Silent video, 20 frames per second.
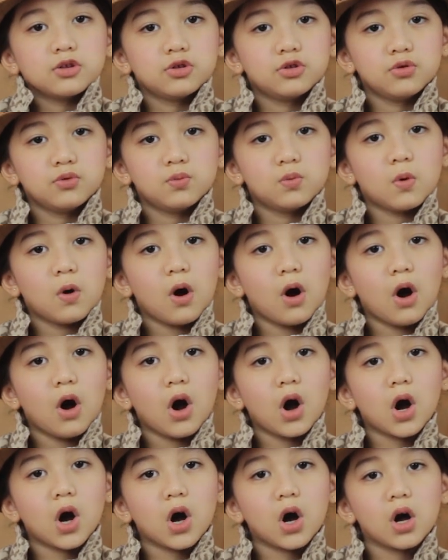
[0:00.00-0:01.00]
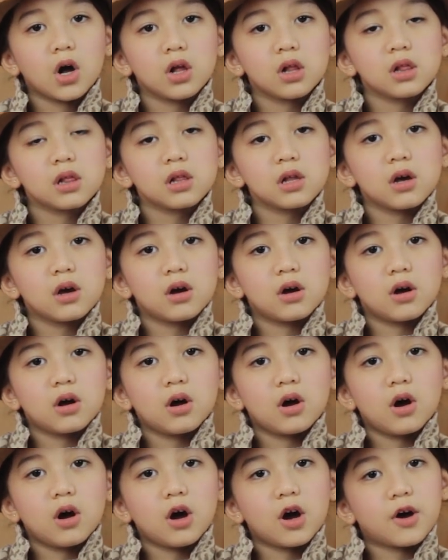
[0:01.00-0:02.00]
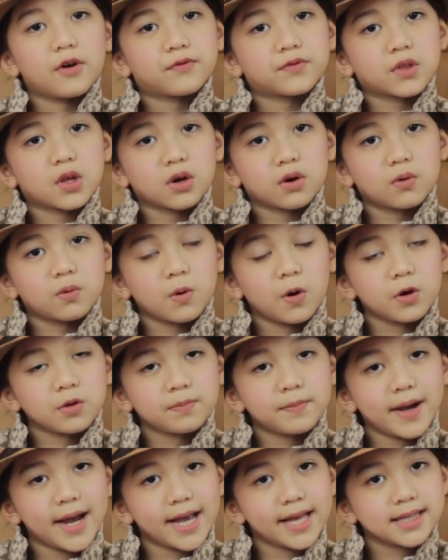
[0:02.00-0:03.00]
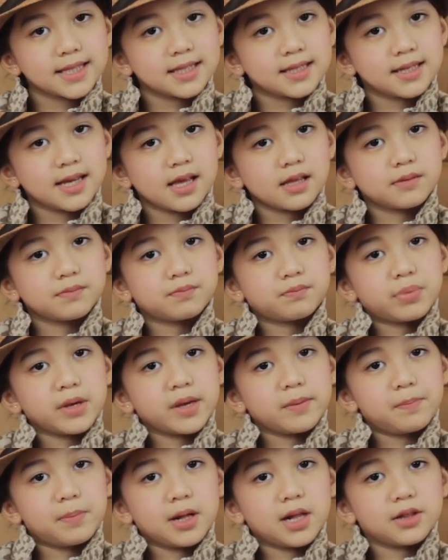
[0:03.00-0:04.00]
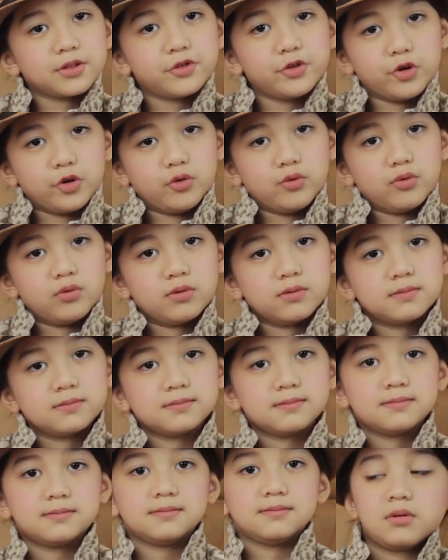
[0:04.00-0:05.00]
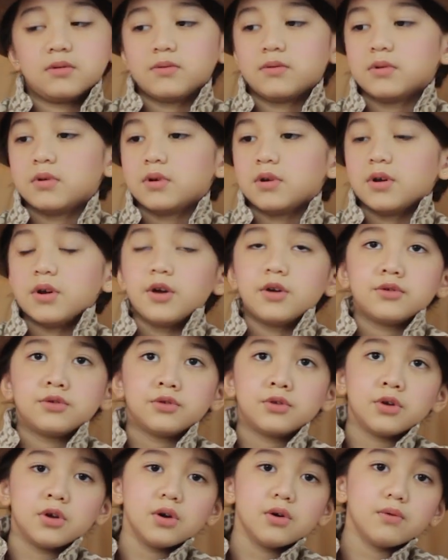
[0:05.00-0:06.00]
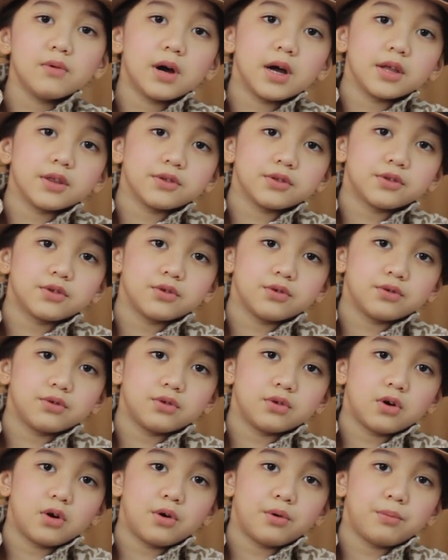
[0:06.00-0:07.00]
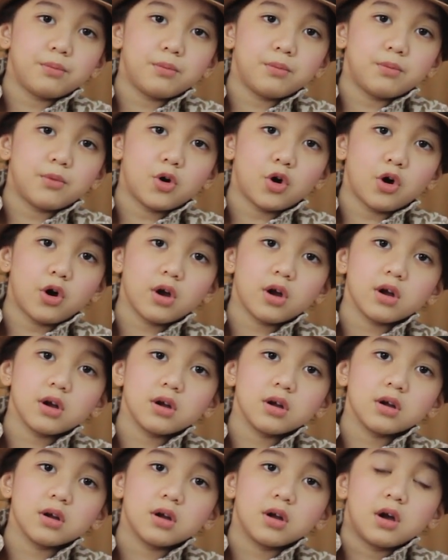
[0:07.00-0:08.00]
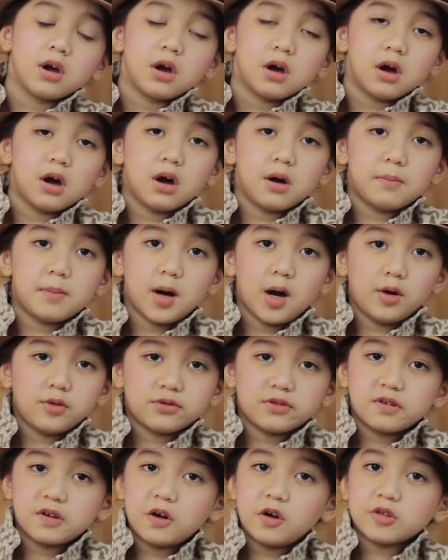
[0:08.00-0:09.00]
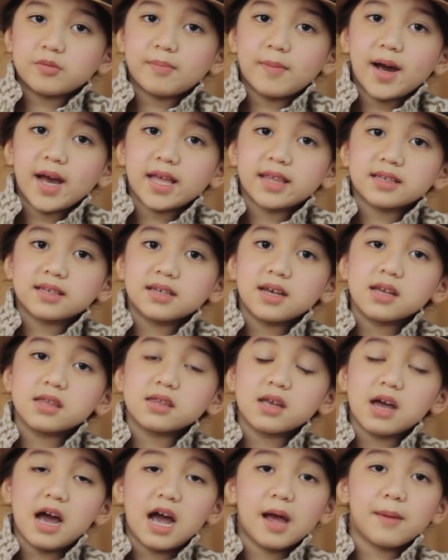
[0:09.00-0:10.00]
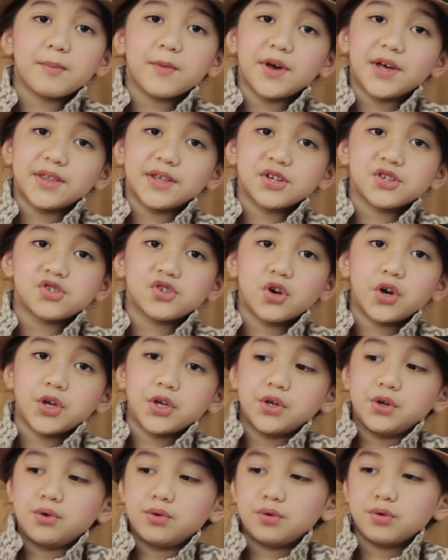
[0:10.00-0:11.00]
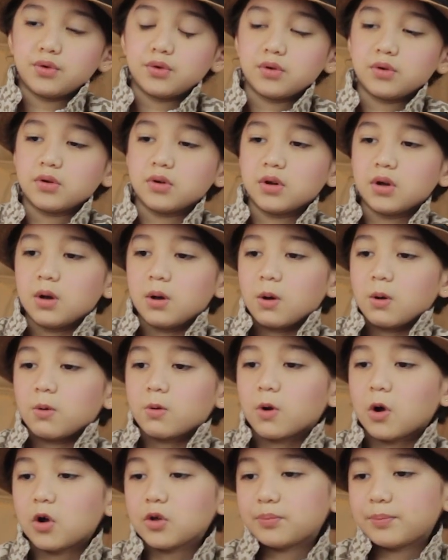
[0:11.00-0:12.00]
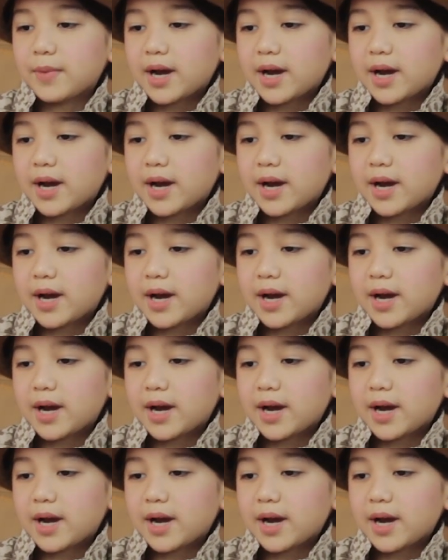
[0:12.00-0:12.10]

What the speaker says: do all of the growth mindset people do. Do you want to know more about growth mindset? I'm gonna show you. Growth